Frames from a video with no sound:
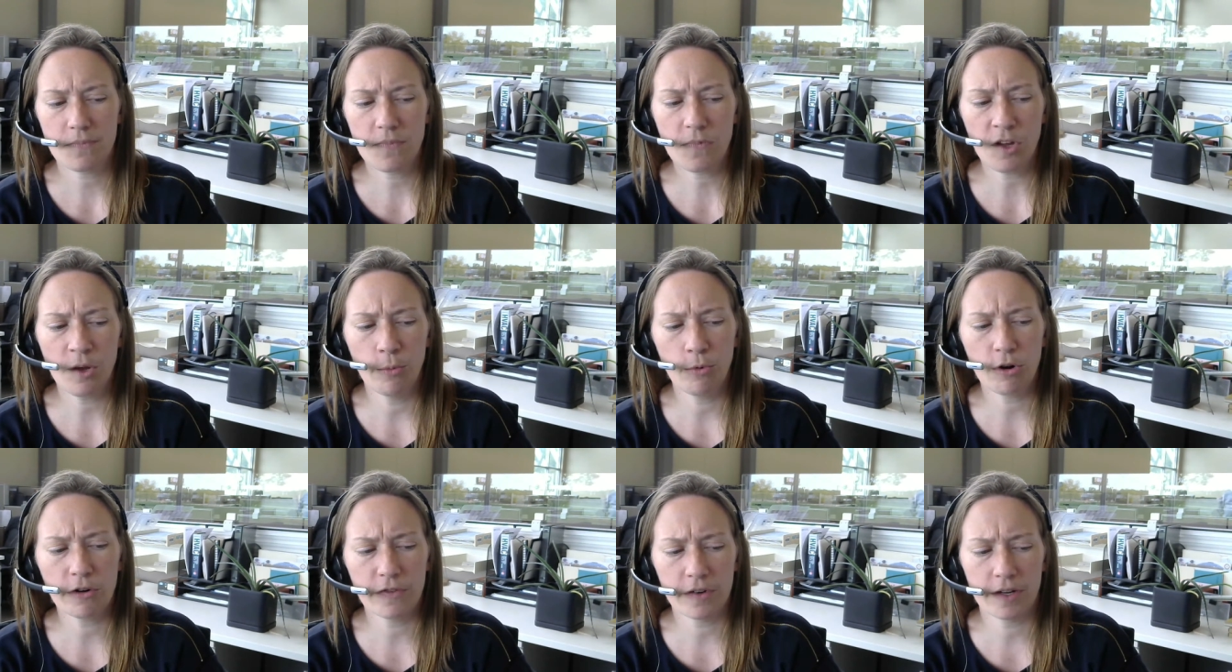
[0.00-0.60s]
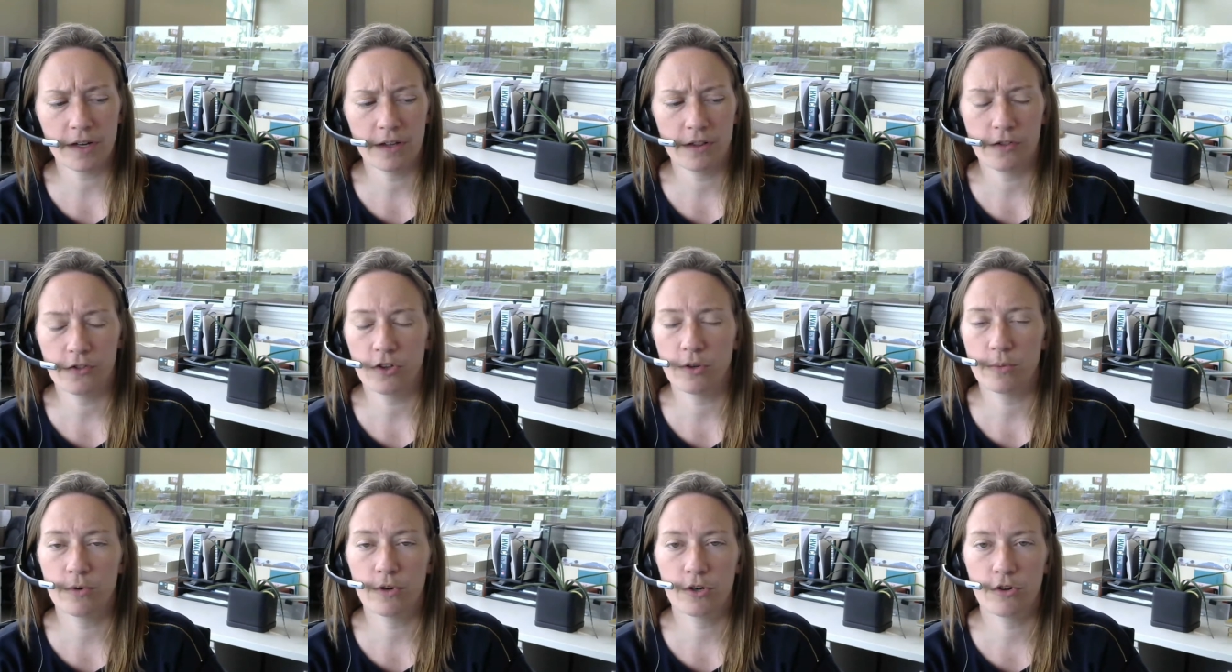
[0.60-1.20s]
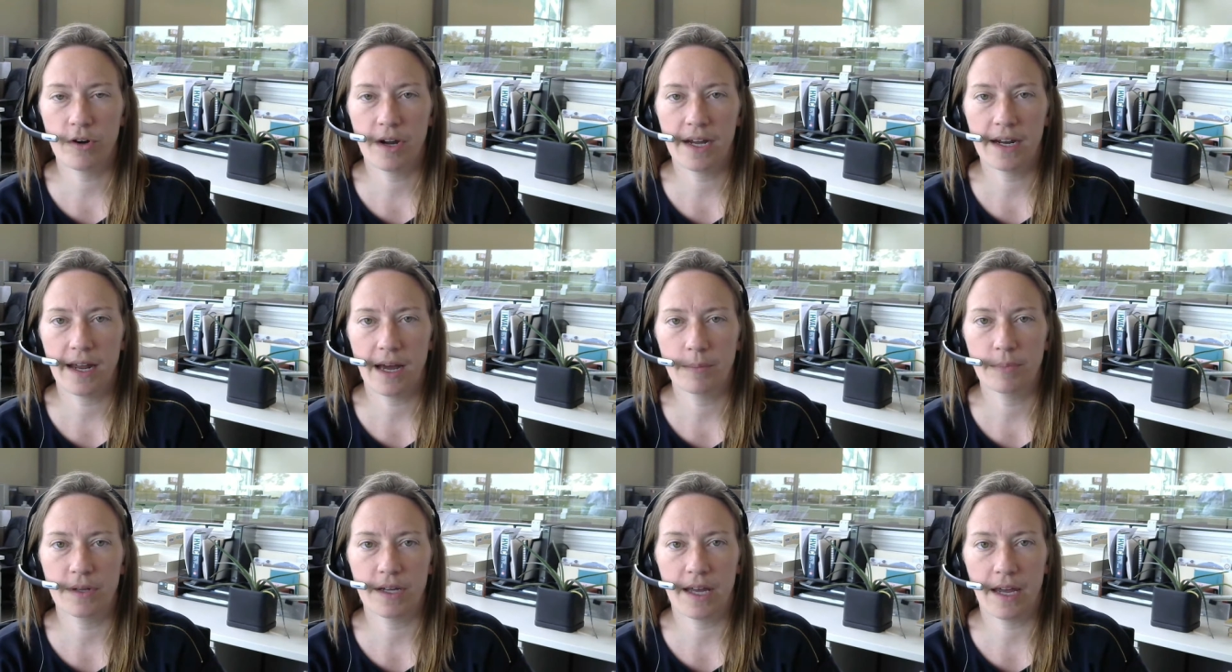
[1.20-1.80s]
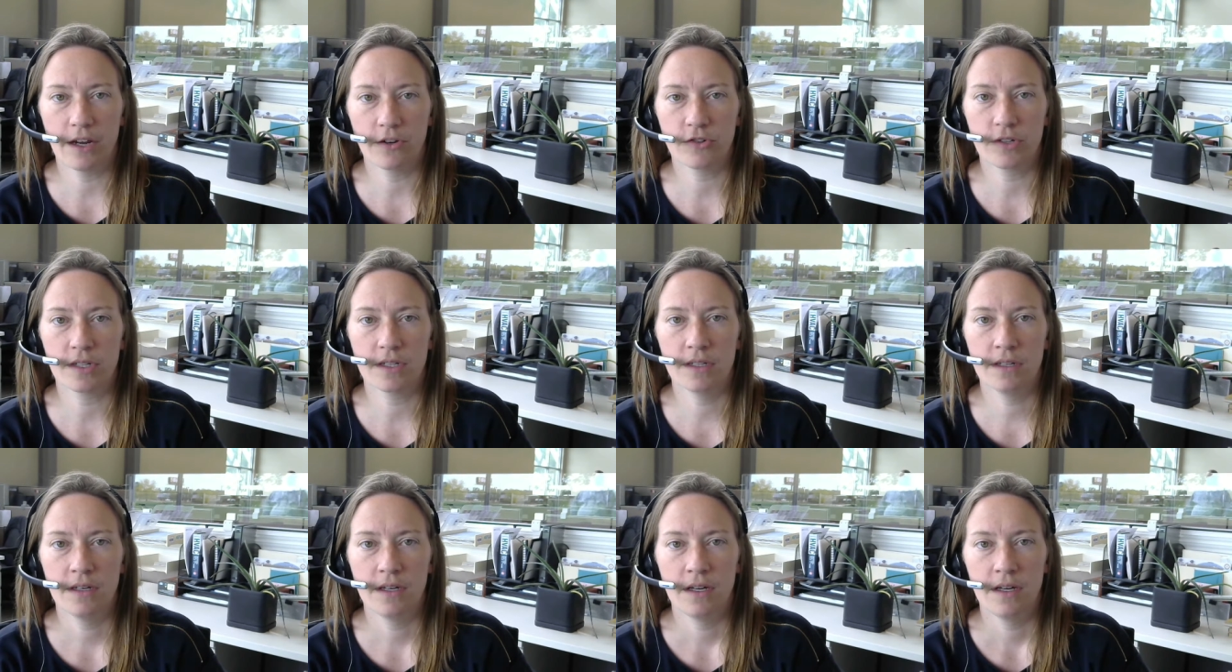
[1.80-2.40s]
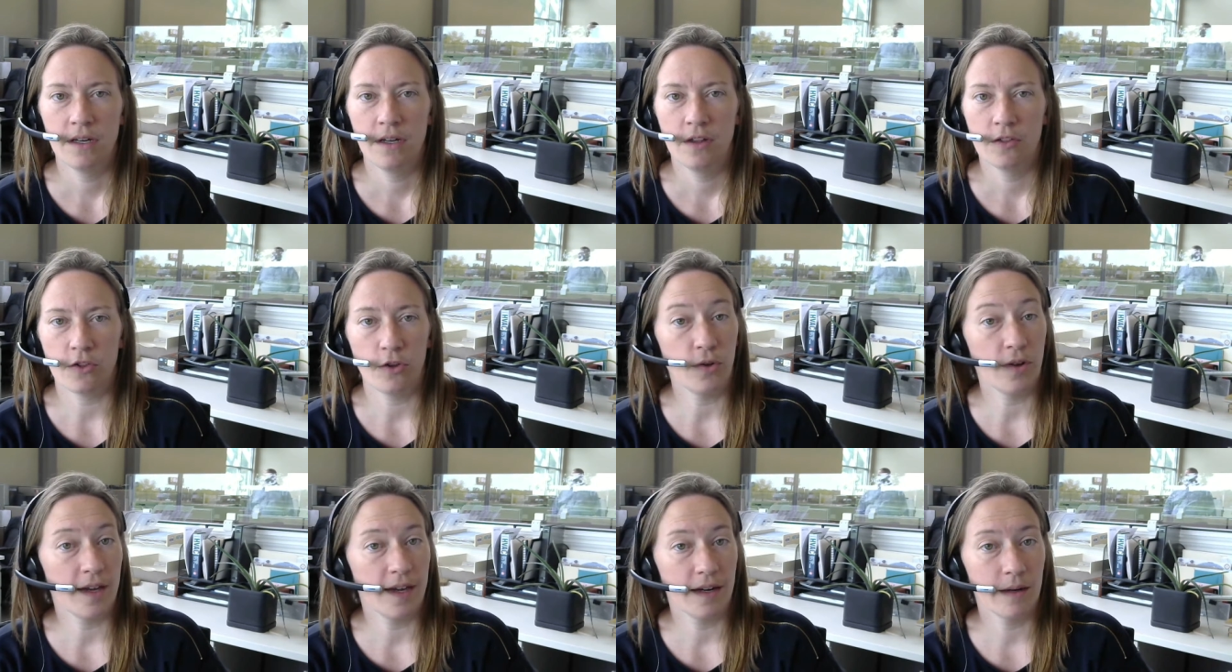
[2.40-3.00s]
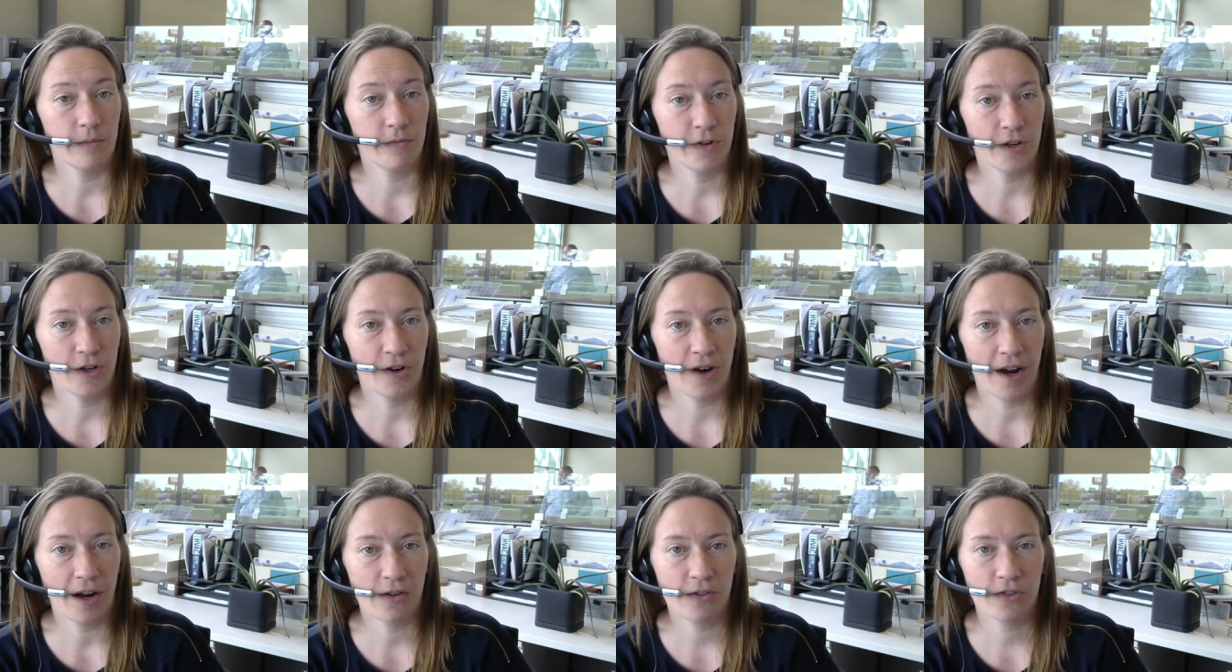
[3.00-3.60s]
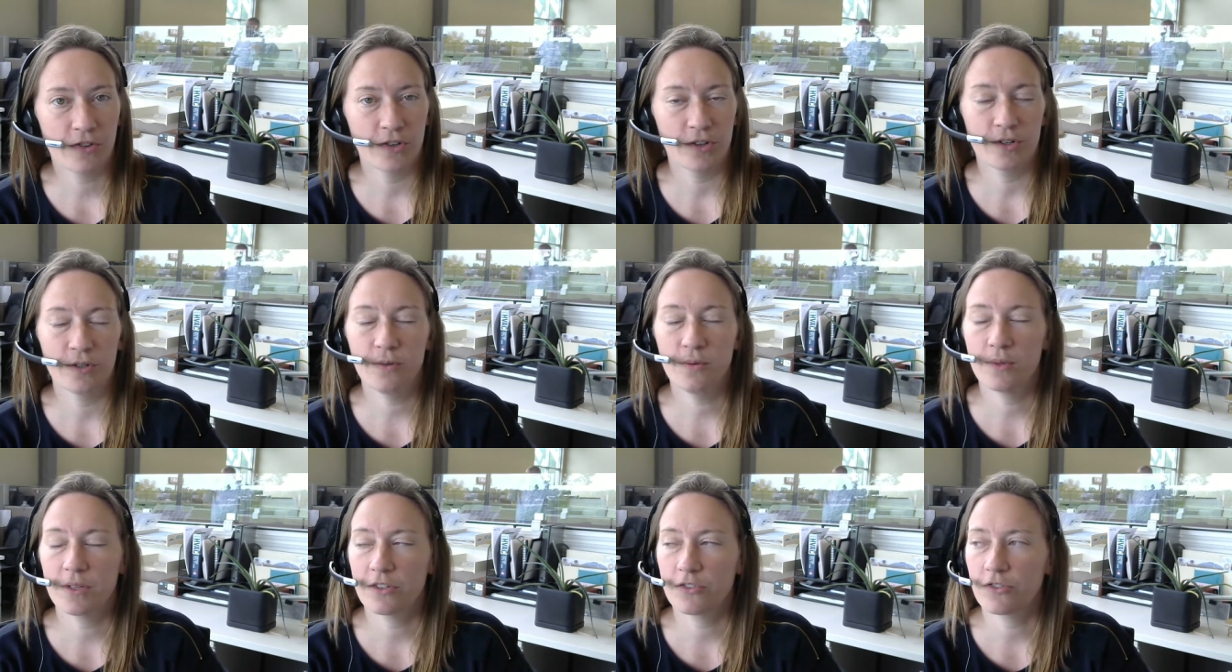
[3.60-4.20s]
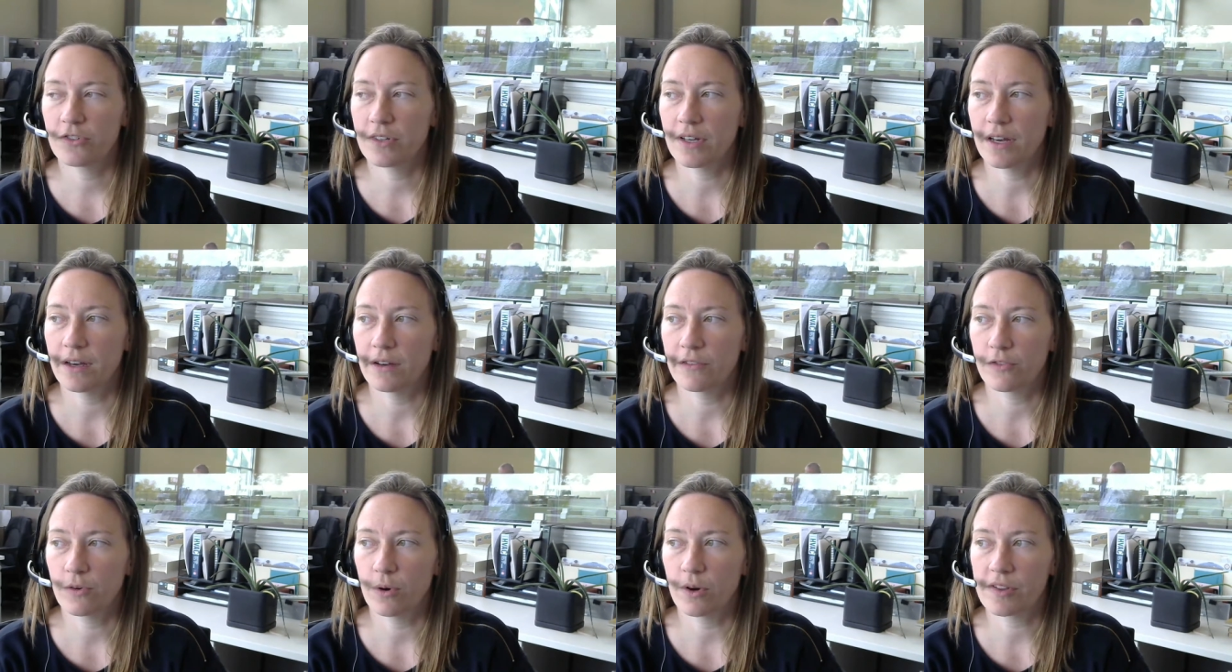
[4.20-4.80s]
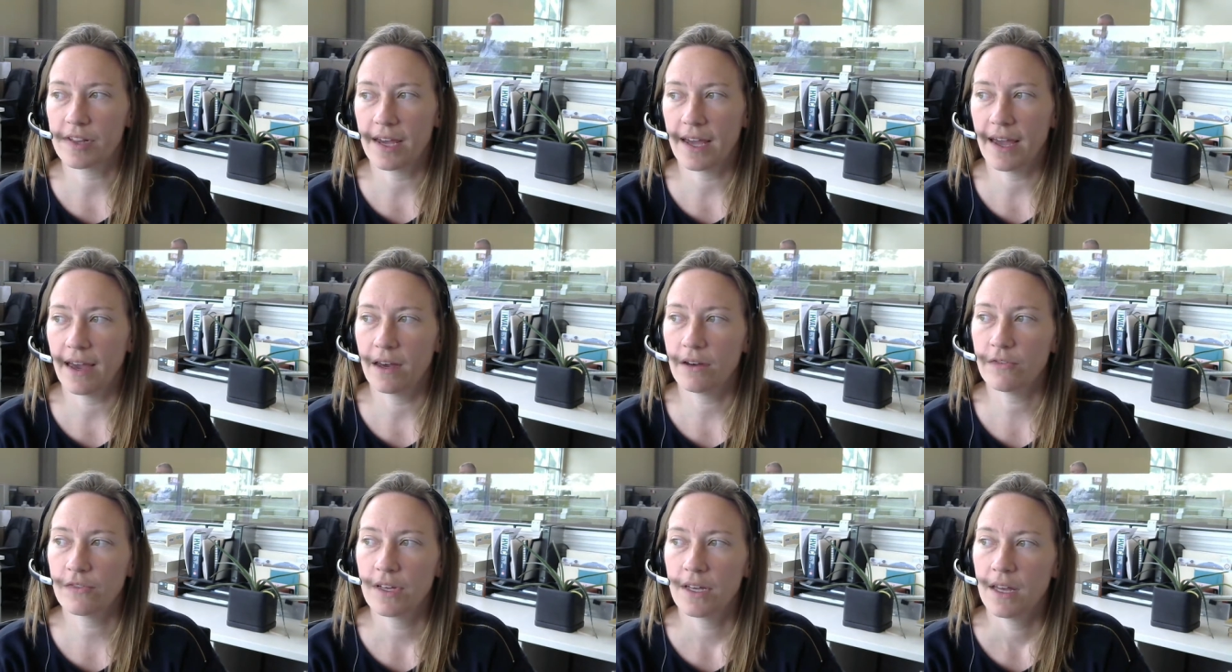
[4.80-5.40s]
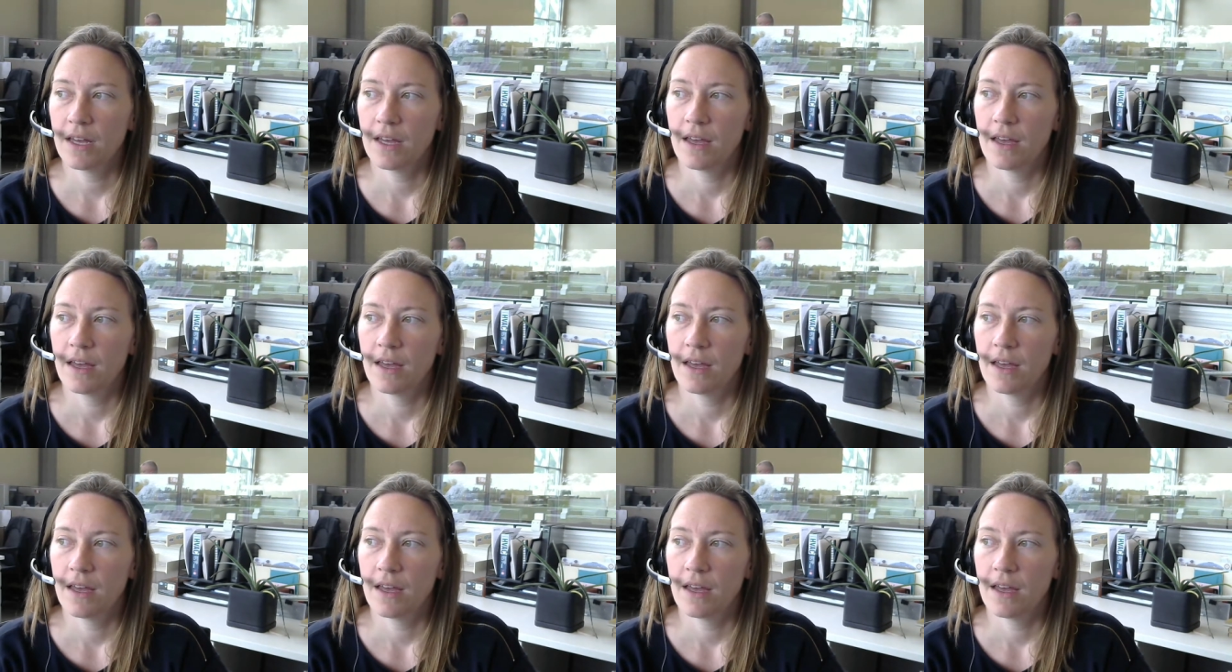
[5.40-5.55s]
more of a consumer grade application, so you can get them for your house too, which of course I have.